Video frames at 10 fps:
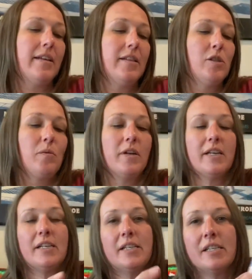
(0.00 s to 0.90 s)
And this one
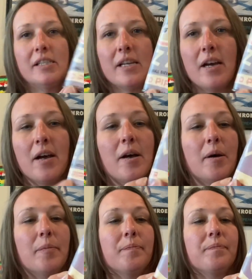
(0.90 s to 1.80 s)
is
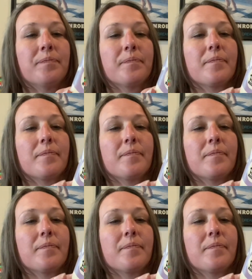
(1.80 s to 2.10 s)
um,